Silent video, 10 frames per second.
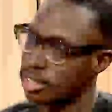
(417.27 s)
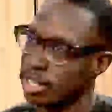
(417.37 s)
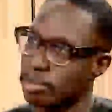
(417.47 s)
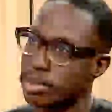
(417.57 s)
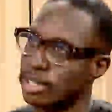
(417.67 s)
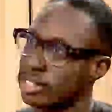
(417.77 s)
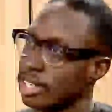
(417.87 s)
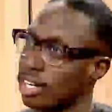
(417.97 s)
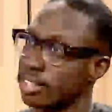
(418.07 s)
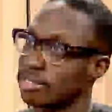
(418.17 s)
numbers
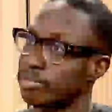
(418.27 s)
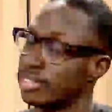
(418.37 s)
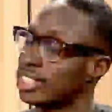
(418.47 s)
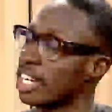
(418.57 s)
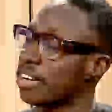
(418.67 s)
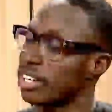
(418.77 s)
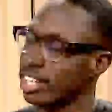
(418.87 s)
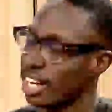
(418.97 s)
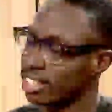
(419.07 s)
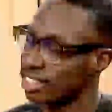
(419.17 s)
are scary.
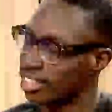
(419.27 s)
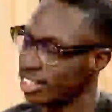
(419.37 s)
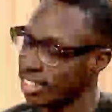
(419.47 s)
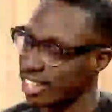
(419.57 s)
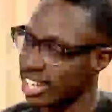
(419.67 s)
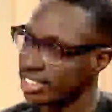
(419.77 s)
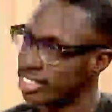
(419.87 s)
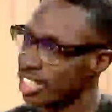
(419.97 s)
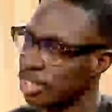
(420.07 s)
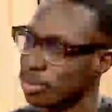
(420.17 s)
At the last
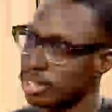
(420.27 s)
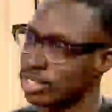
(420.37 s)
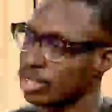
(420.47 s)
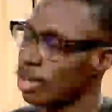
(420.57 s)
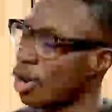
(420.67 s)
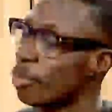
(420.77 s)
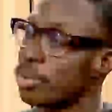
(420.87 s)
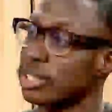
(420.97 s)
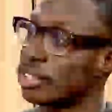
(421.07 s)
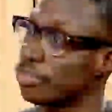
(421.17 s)
check, it was
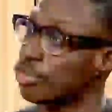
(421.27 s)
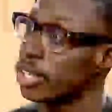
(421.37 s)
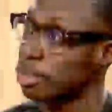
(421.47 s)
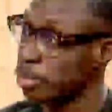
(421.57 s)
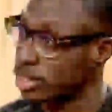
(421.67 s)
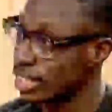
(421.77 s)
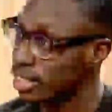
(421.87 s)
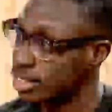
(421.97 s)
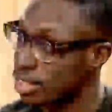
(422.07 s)
upwards of 40%.